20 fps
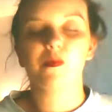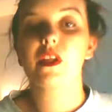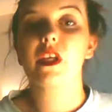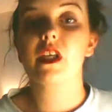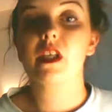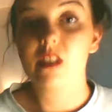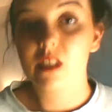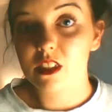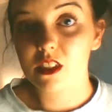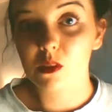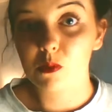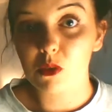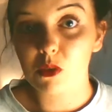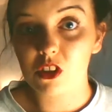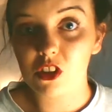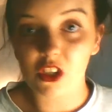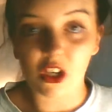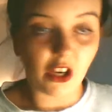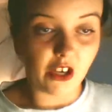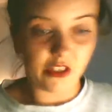6 more
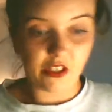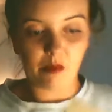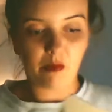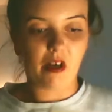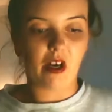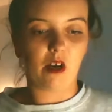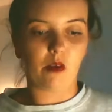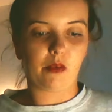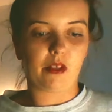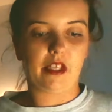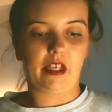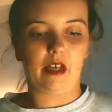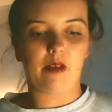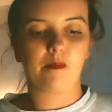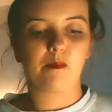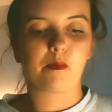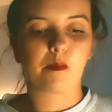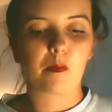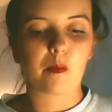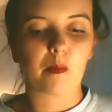to go, then we're halfway there.
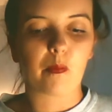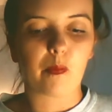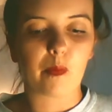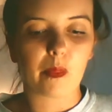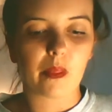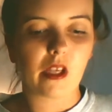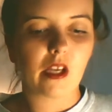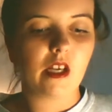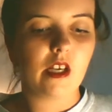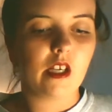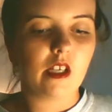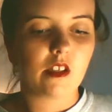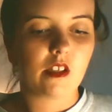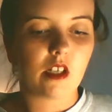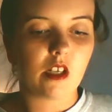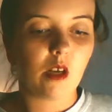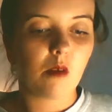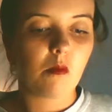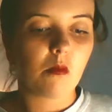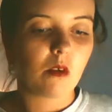The
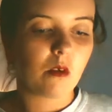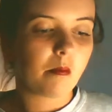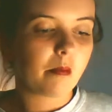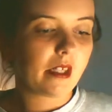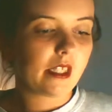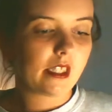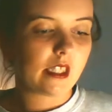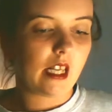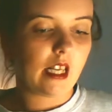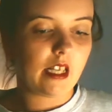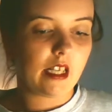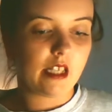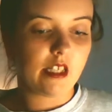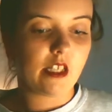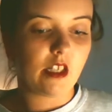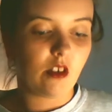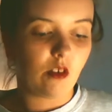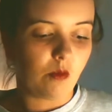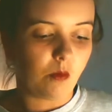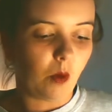#1 bestseller,
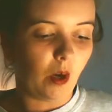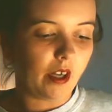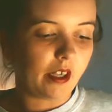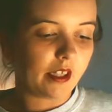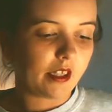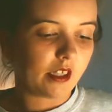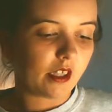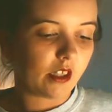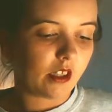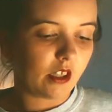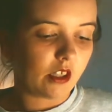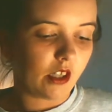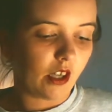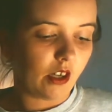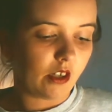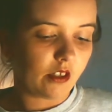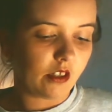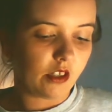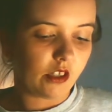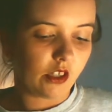Neil White, The
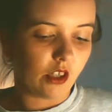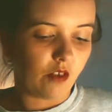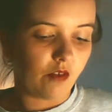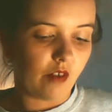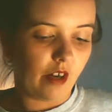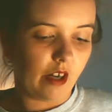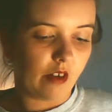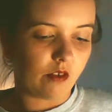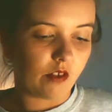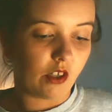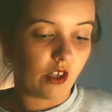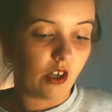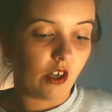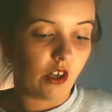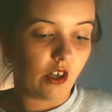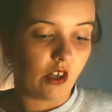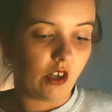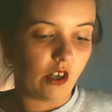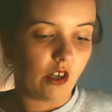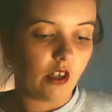Darkness Around
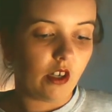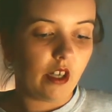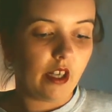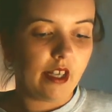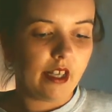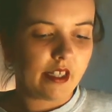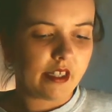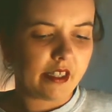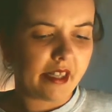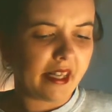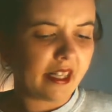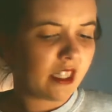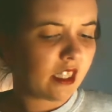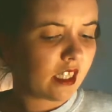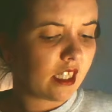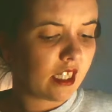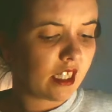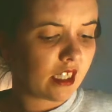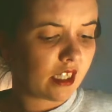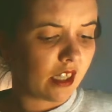Her. Tense
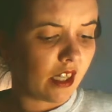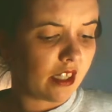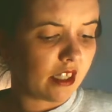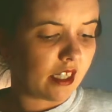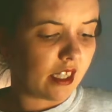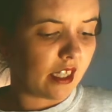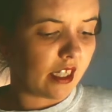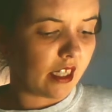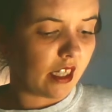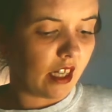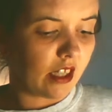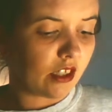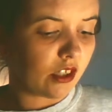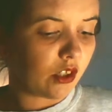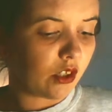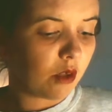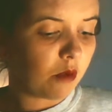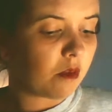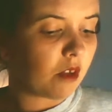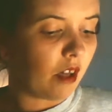and exciting.
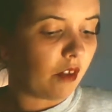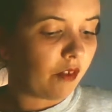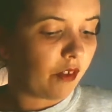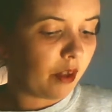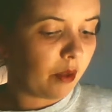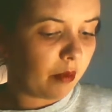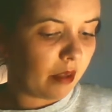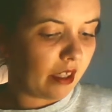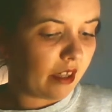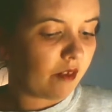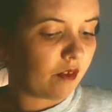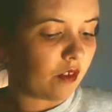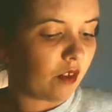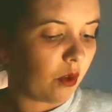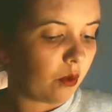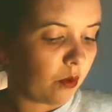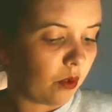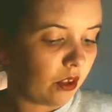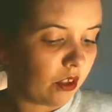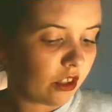Assume nothing, believe no
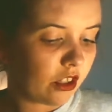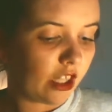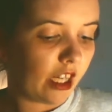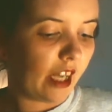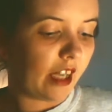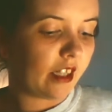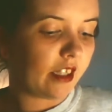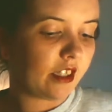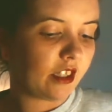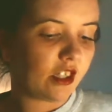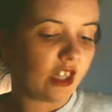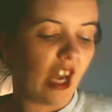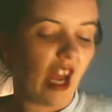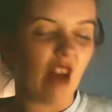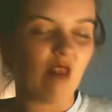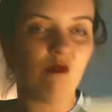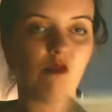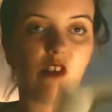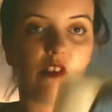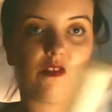one, challenge
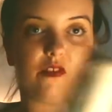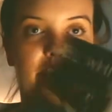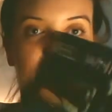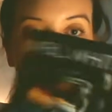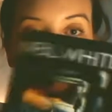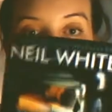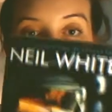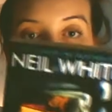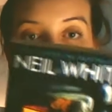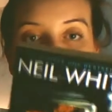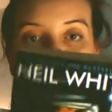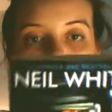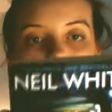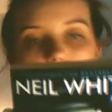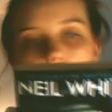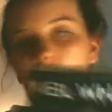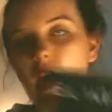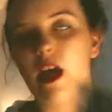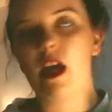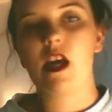everything.
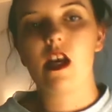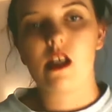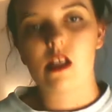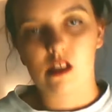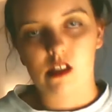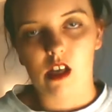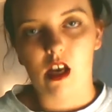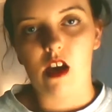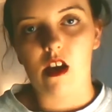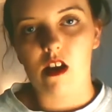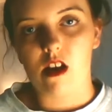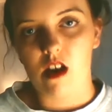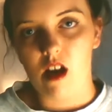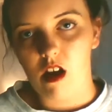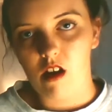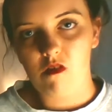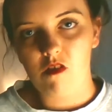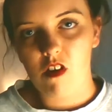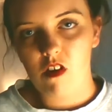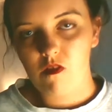It's
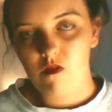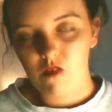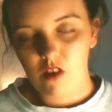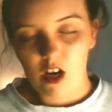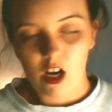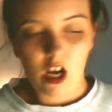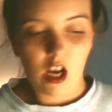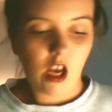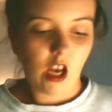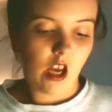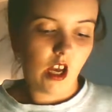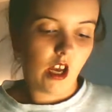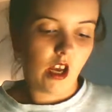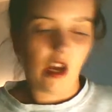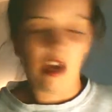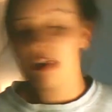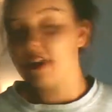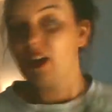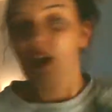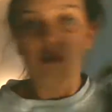another thriller,
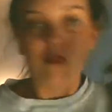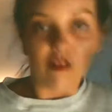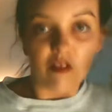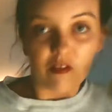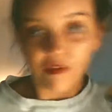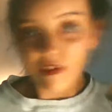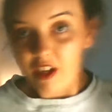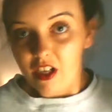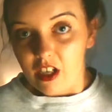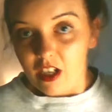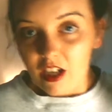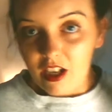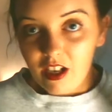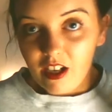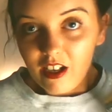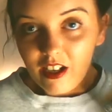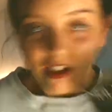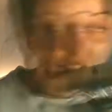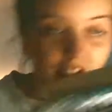another thriller.